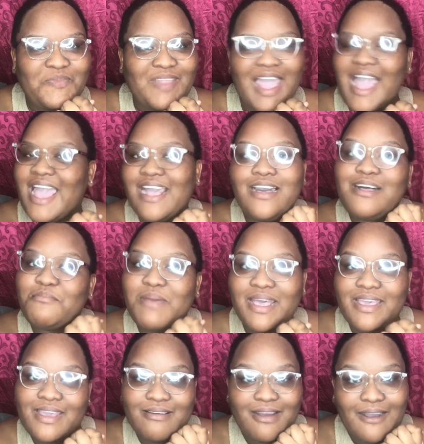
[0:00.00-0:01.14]
I cut my
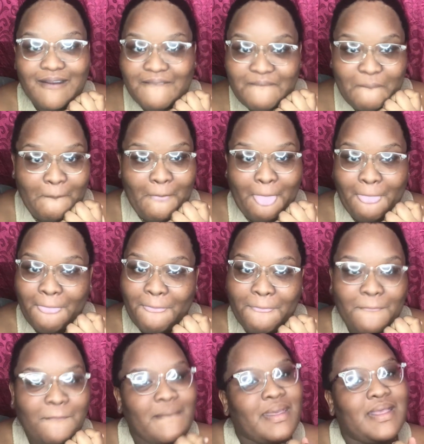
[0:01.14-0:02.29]
hair off.
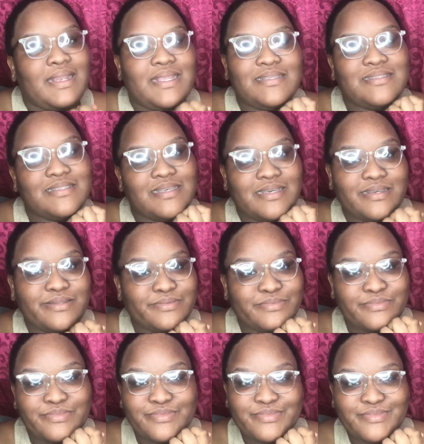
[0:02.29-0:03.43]
Listen,
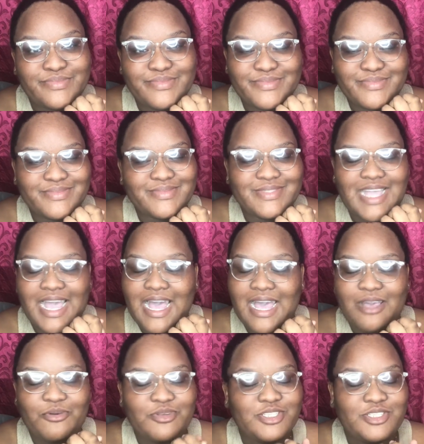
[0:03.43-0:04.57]
I
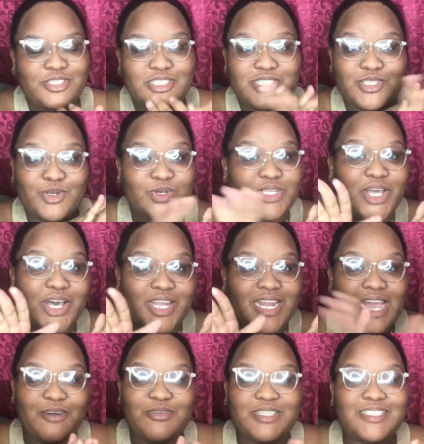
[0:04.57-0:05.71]
was so done. I
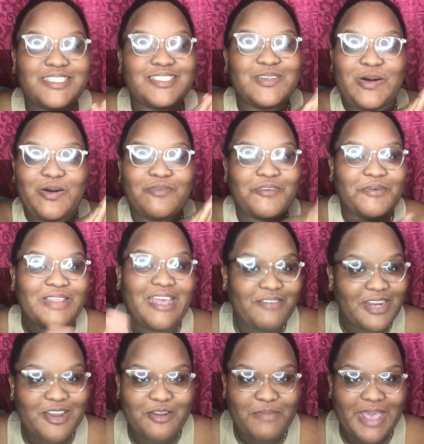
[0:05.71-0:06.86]
was so over with having
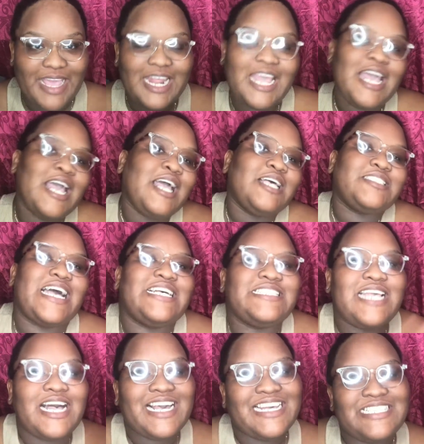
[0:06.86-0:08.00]
hair on my head. So as
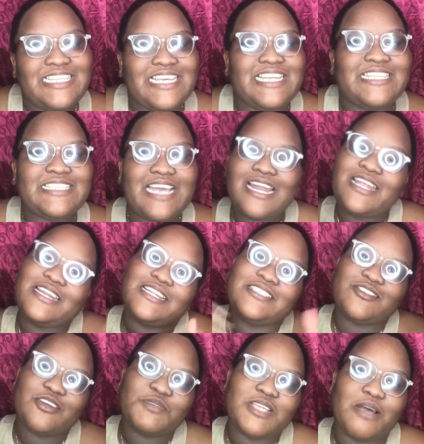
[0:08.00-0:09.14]
y'all can see, the title in the
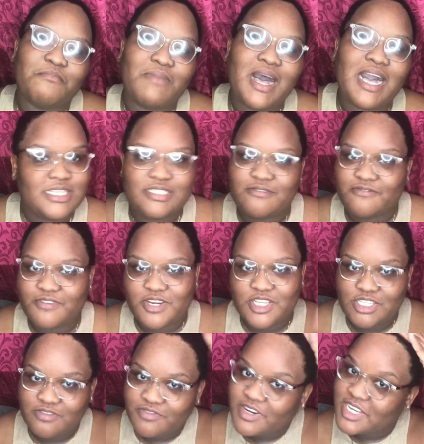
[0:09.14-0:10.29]
description box, it's
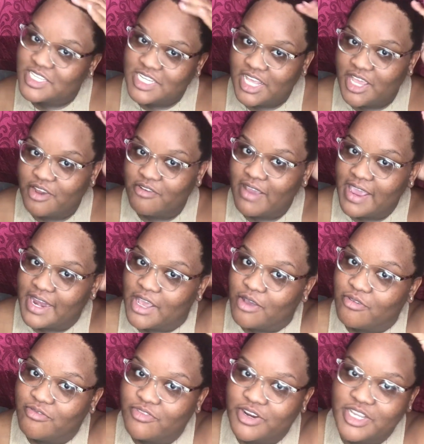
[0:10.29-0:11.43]
virgin hair right now.
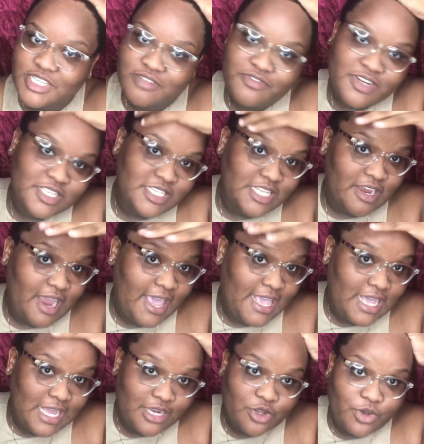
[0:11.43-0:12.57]
Virgin hair. I ain't
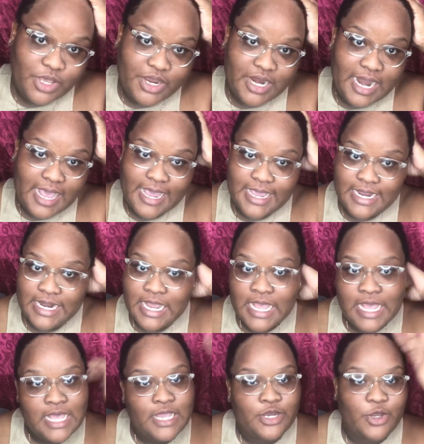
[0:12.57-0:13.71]
got no hairline.
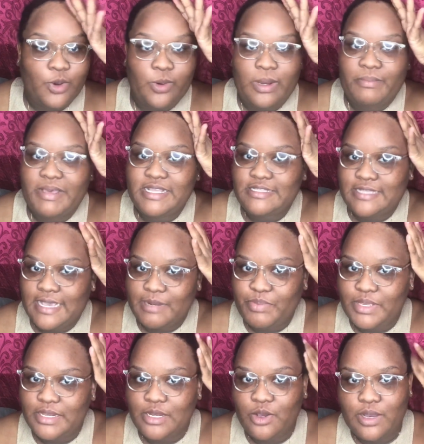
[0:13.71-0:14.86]
The whole of my side
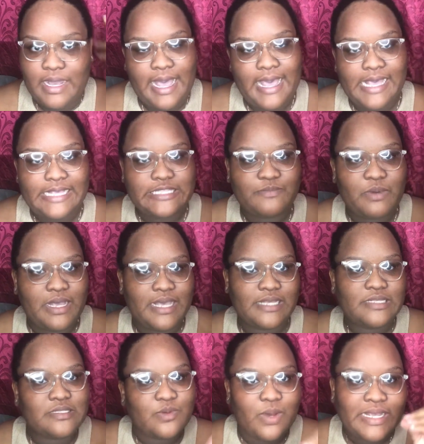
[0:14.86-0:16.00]
peel out, guys. But
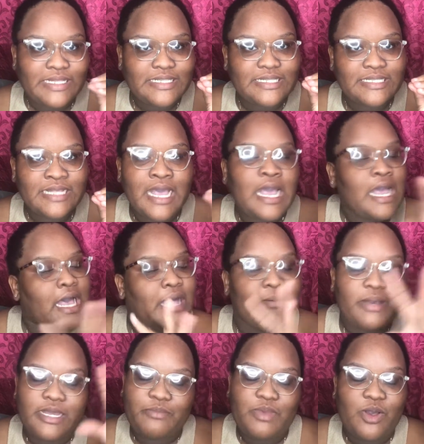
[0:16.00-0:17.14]
guess what? I'm
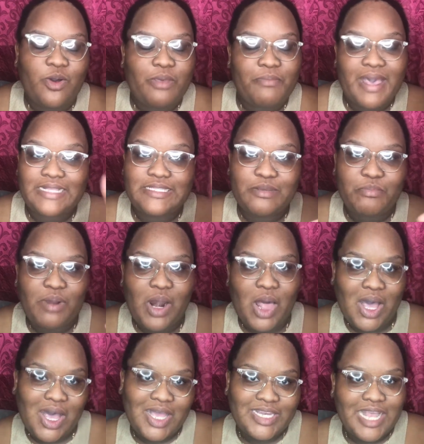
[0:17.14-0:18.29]
gonna be going back to
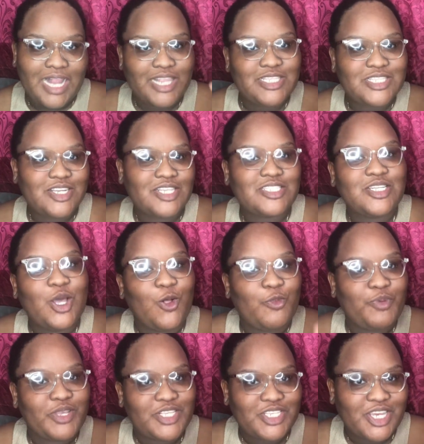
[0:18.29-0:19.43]
blonde. I'll insert an old
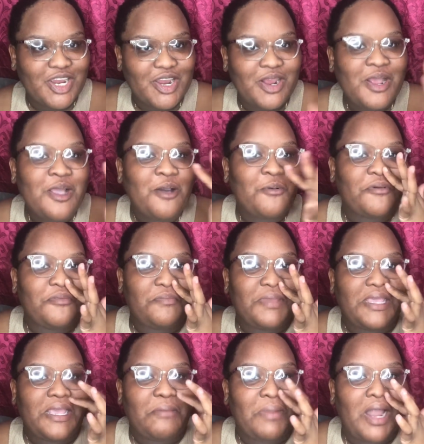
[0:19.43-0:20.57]
picture with
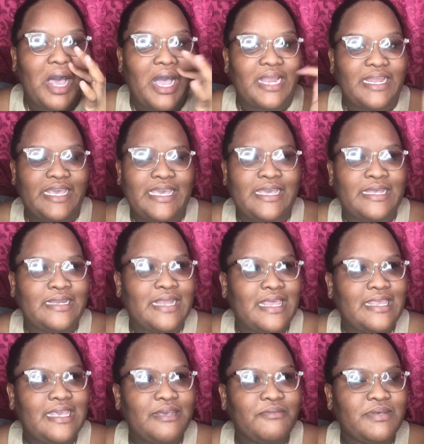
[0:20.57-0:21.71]
me blonde in, I
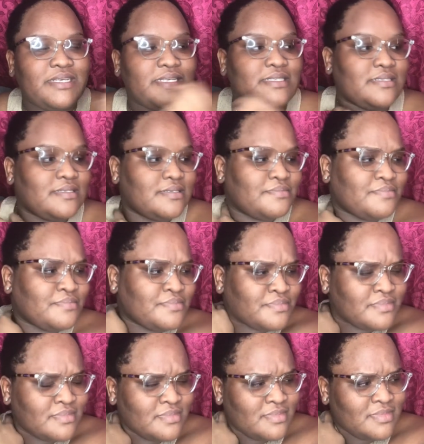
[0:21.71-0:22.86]
think it was
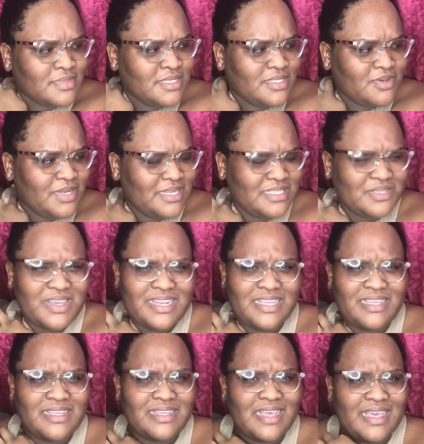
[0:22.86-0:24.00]
2020.
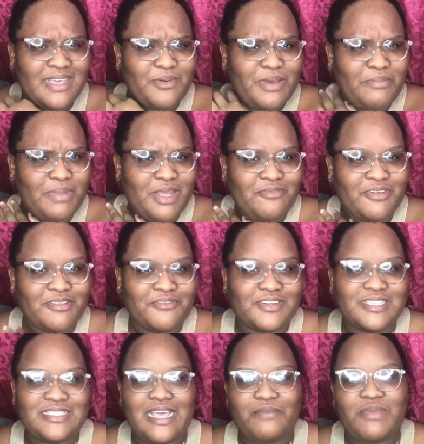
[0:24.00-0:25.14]
I went blonde for the first
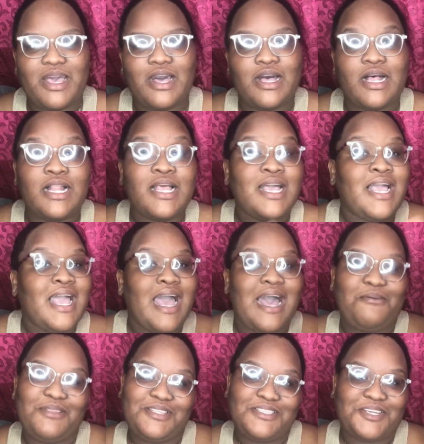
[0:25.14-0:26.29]
time, y'all. I will
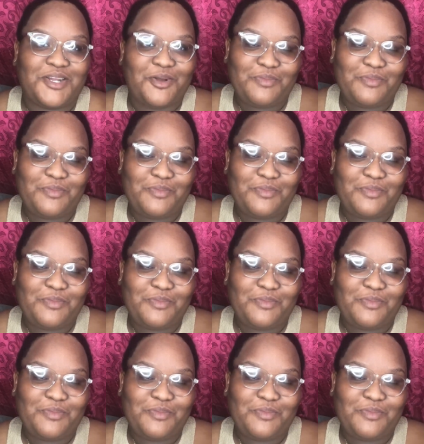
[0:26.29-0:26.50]
insert an old